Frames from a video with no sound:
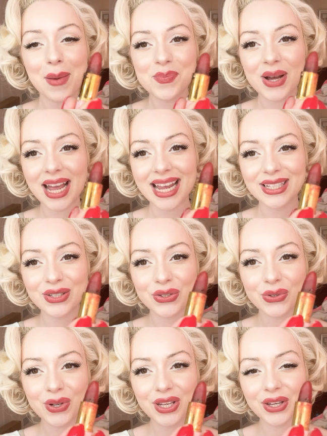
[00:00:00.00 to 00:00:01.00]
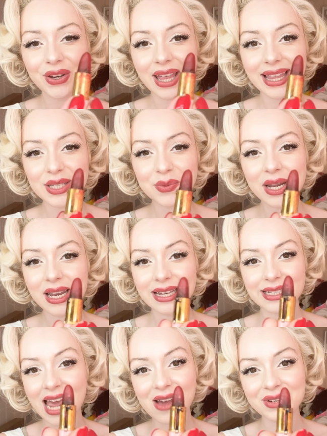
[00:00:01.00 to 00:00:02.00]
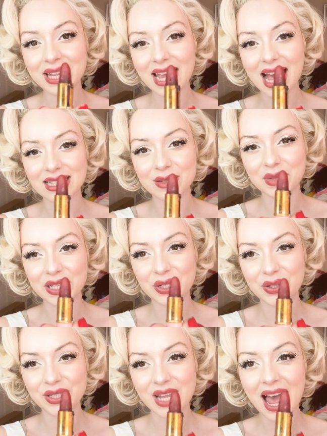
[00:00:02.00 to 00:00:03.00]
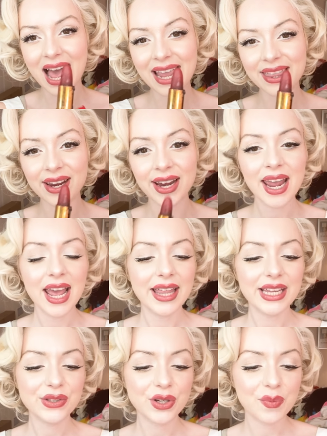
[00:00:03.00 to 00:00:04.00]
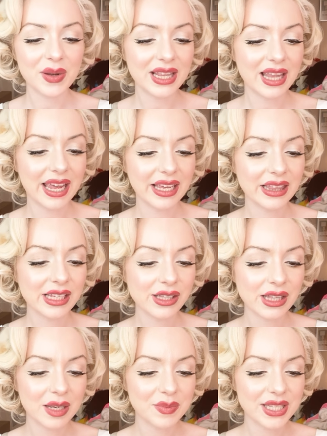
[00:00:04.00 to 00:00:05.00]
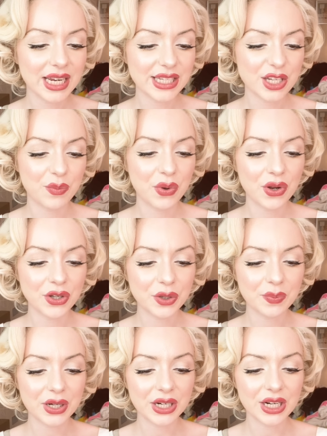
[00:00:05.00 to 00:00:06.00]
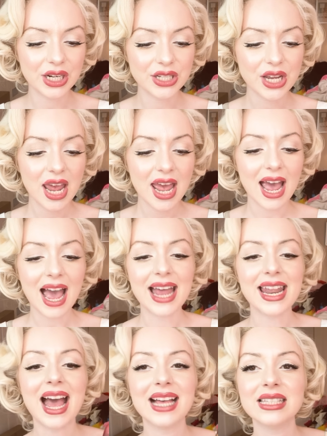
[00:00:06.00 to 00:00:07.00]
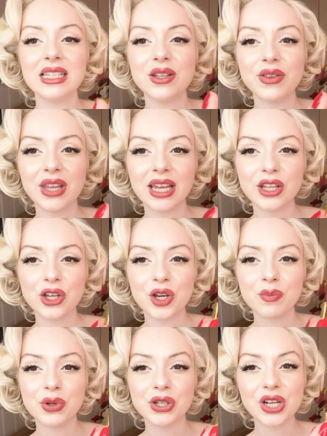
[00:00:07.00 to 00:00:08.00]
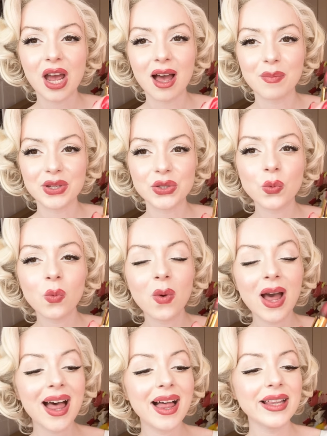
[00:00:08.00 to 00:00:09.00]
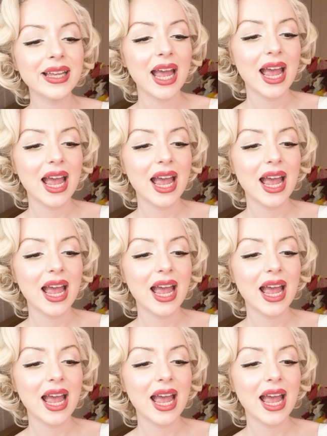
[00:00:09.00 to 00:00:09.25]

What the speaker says: But it's so cute. This one definitely hasn't been used either. These would have been like little lipsticks you put in your purse, and it has a little thing that you can push it up as well.